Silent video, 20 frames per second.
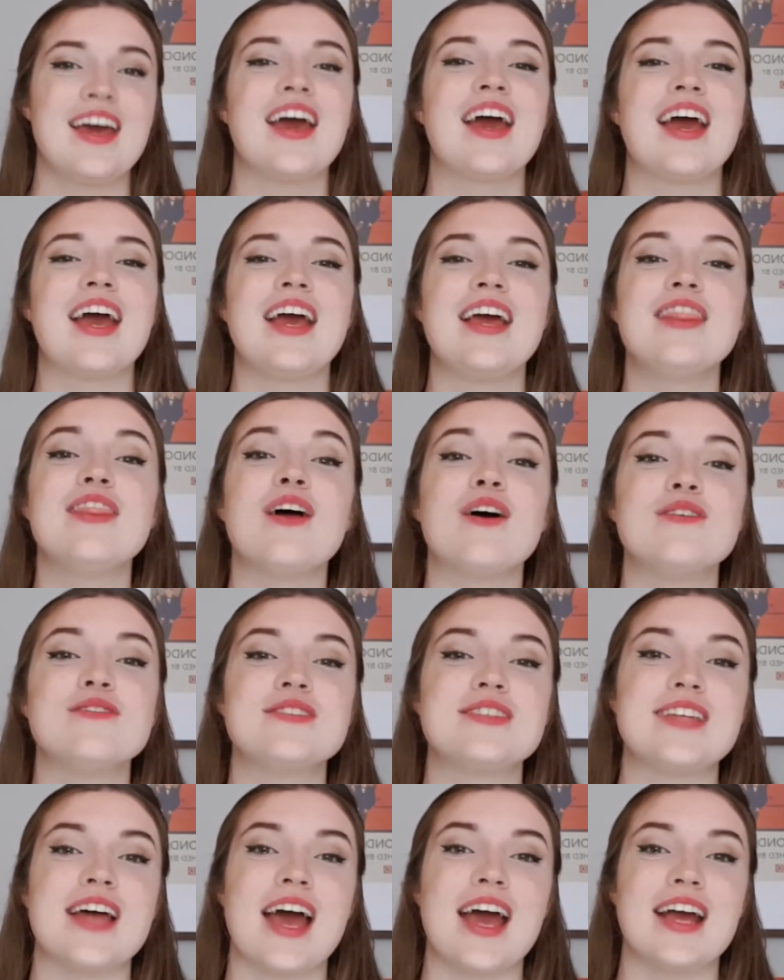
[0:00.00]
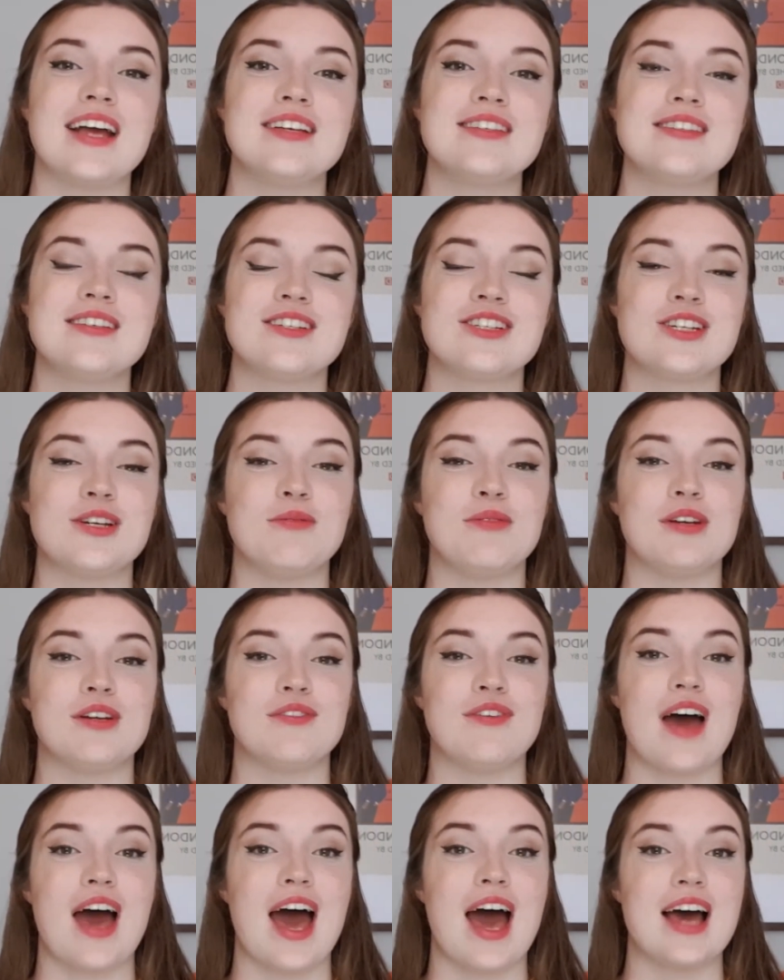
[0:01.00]
In those days, she would have
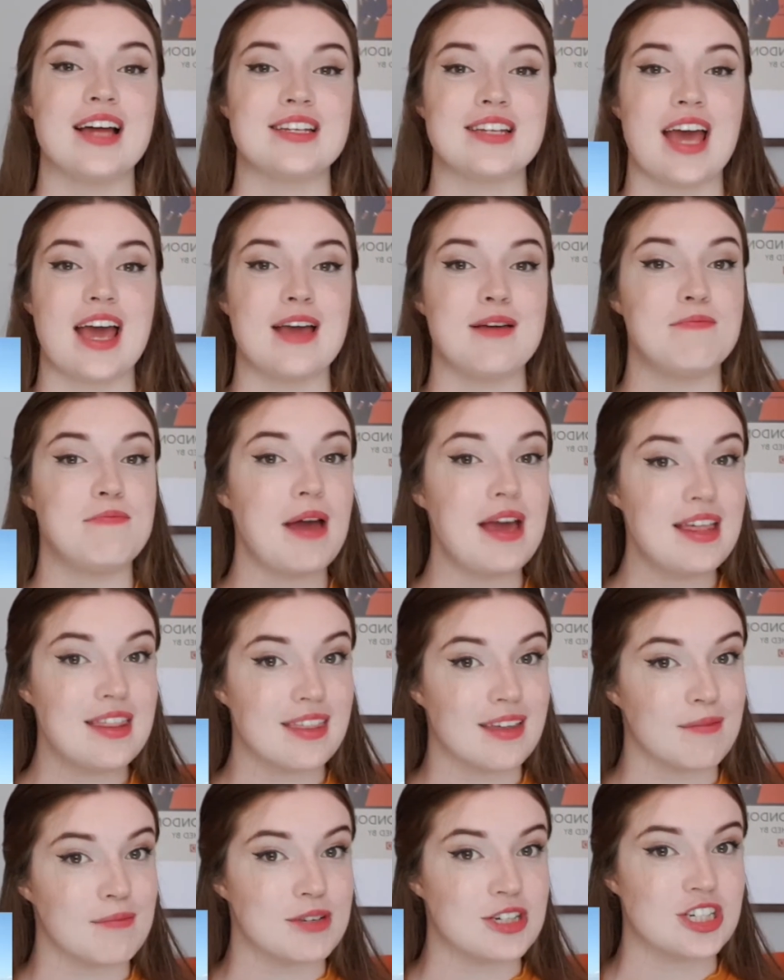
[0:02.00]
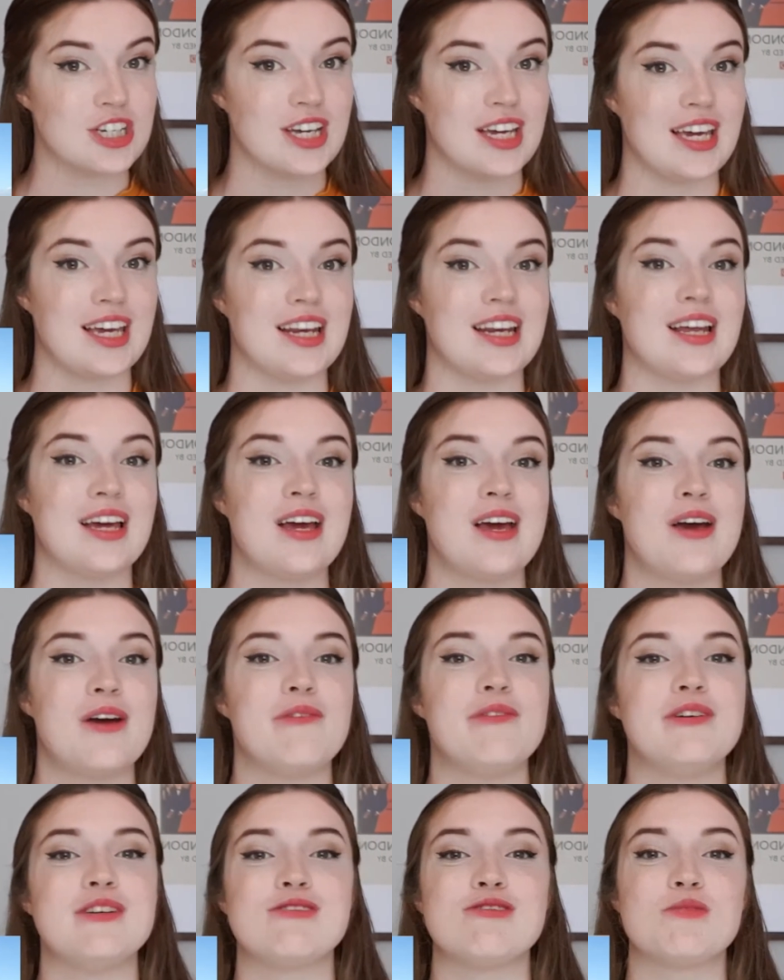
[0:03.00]
had a bathing machine,
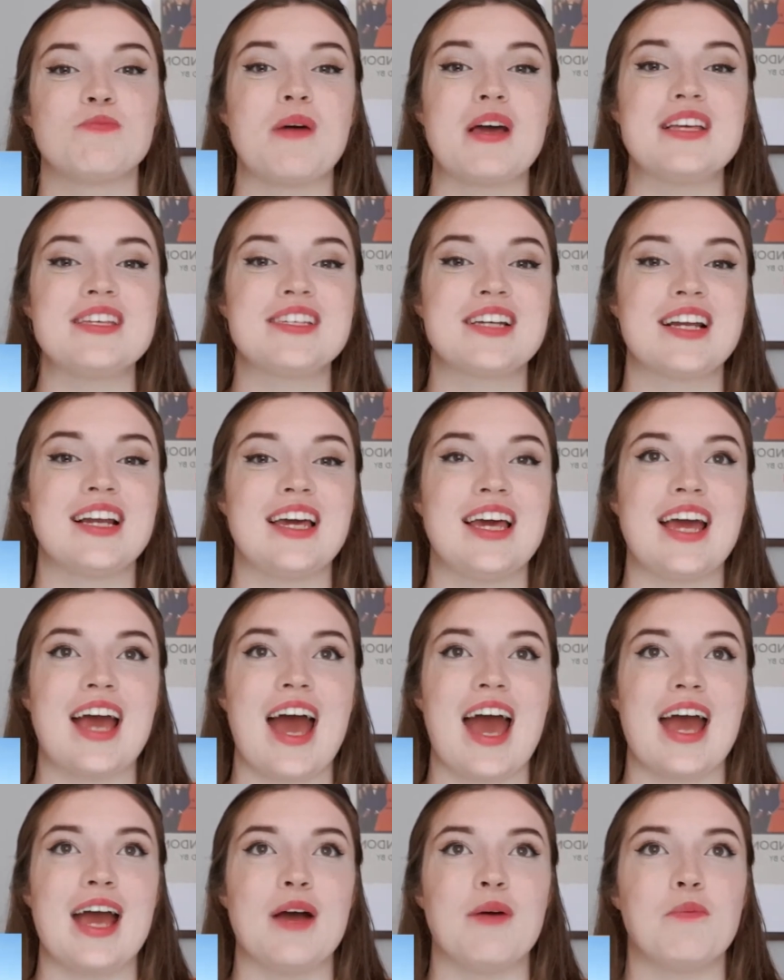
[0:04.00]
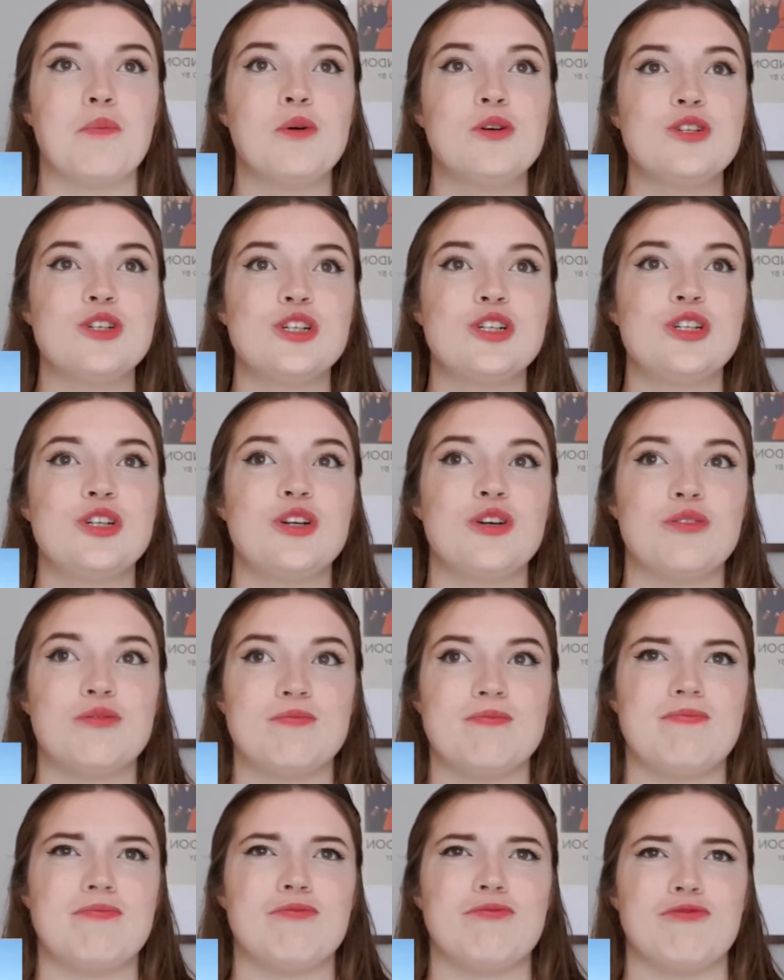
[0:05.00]
which was basically a wooden
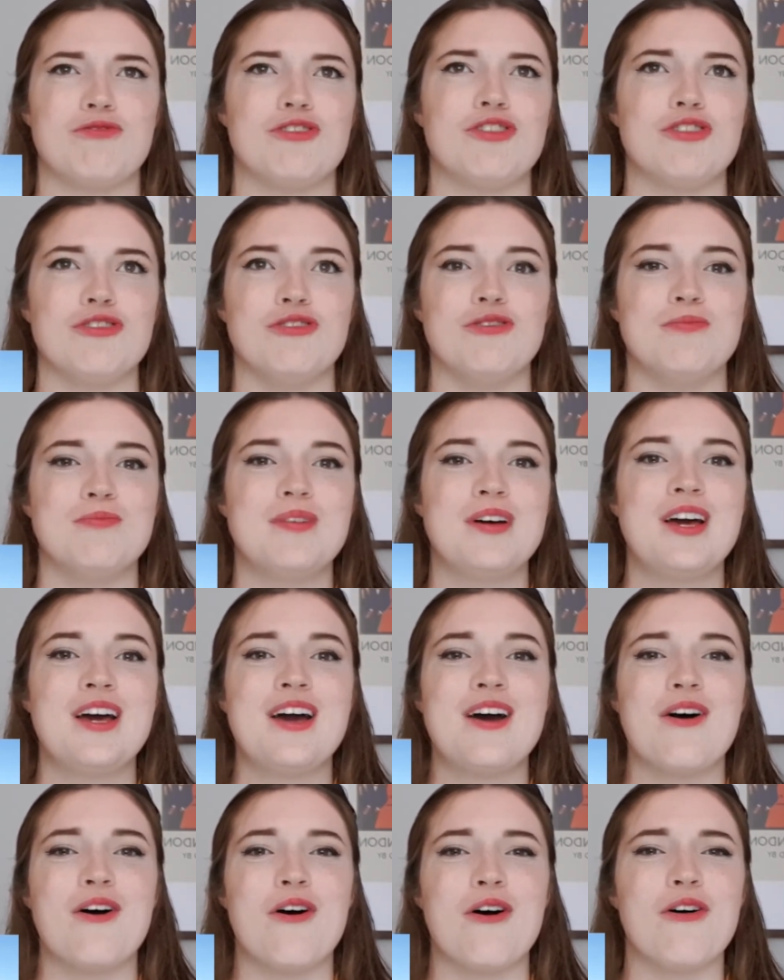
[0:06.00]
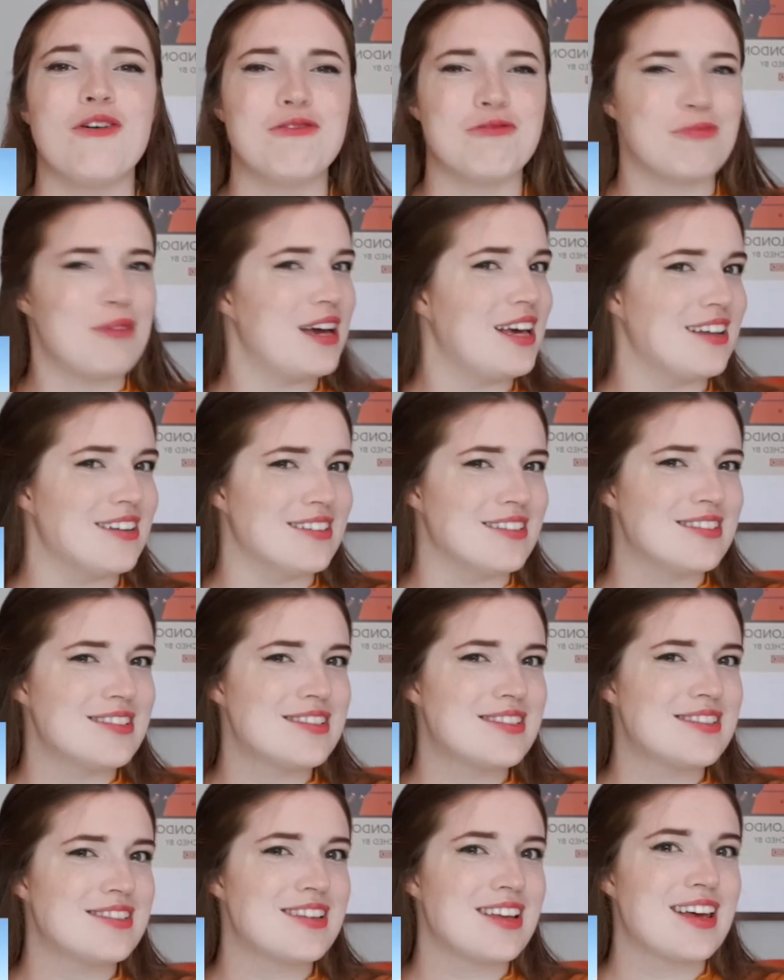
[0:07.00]
room on
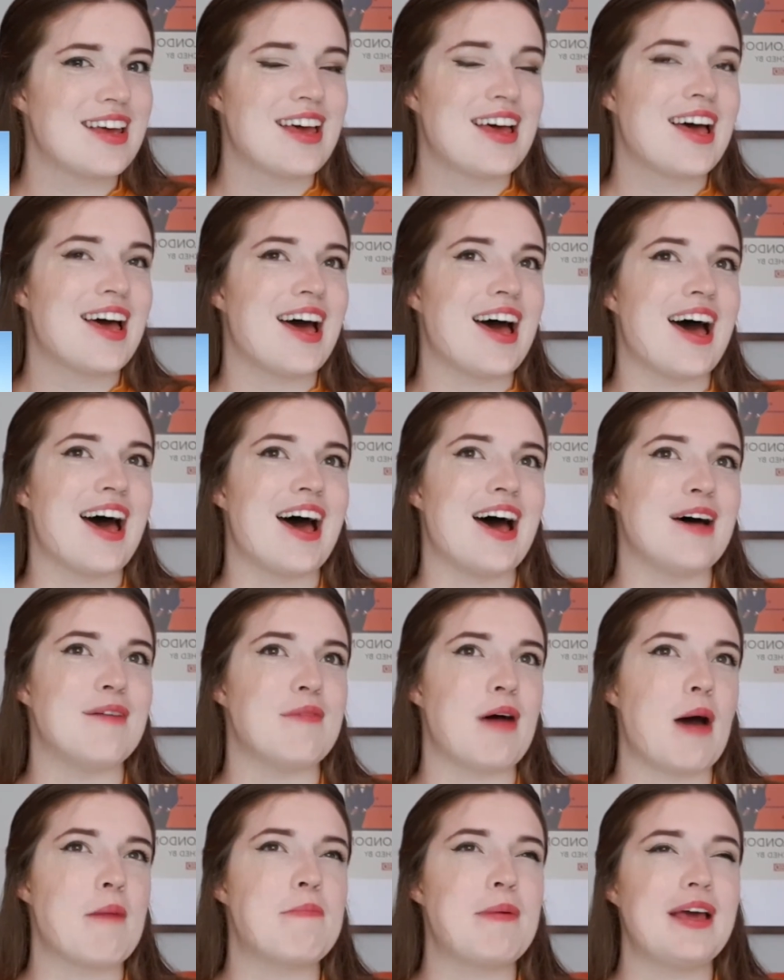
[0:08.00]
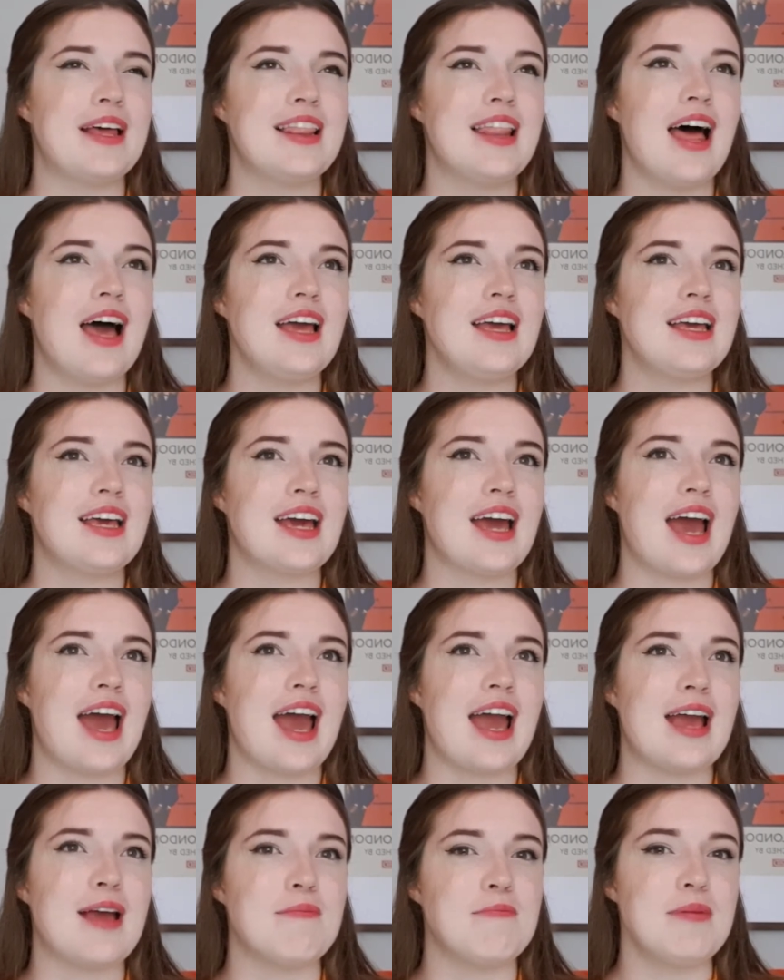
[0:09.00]
wheels, a bit like
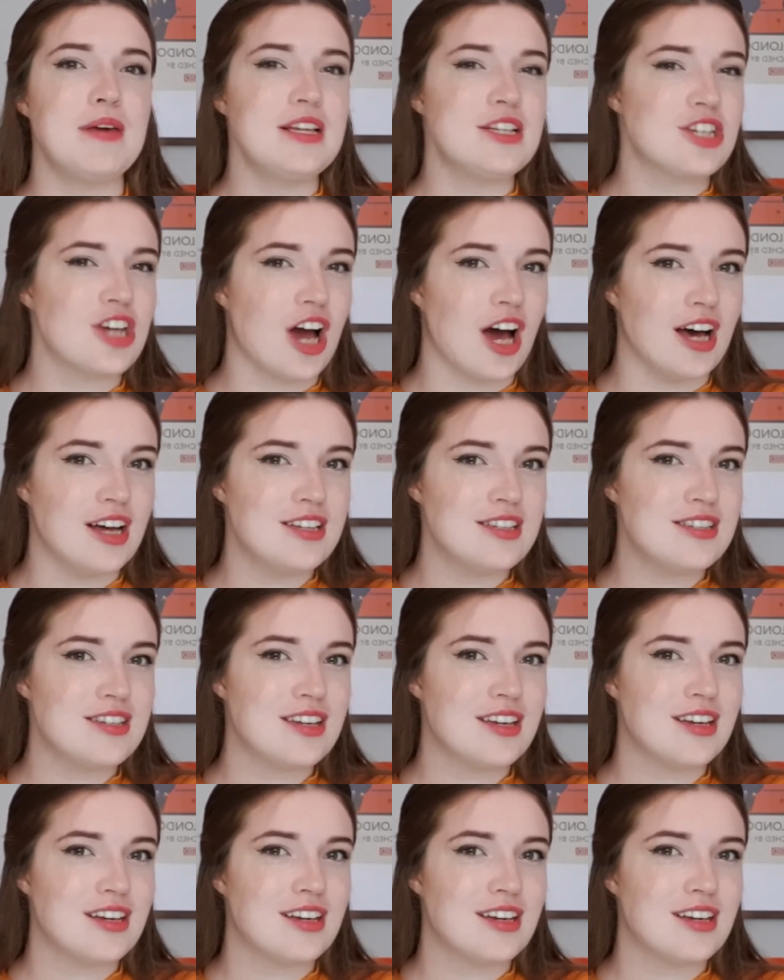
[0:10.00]
a beach hut,